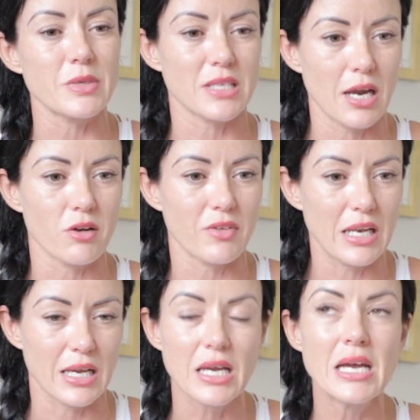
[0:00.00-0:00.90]
be scared of
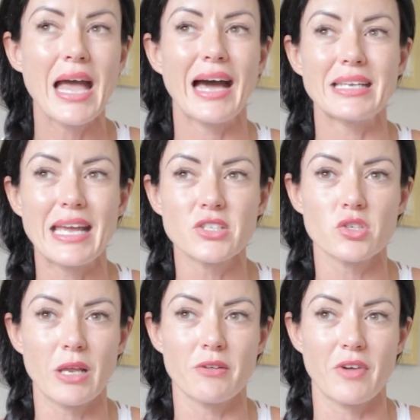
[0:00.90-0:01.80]
eating. And
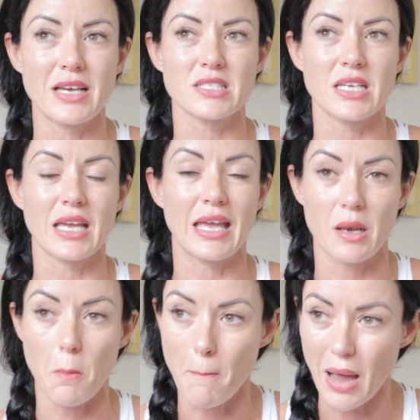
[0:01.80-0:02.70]
intermittent fasting,
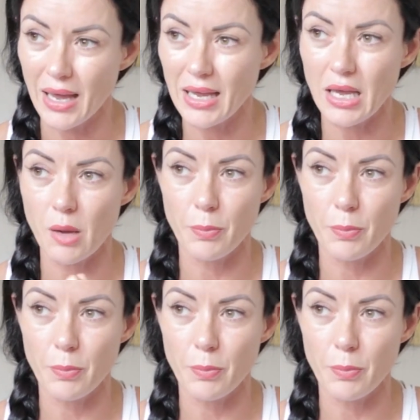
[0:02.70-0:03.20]
in my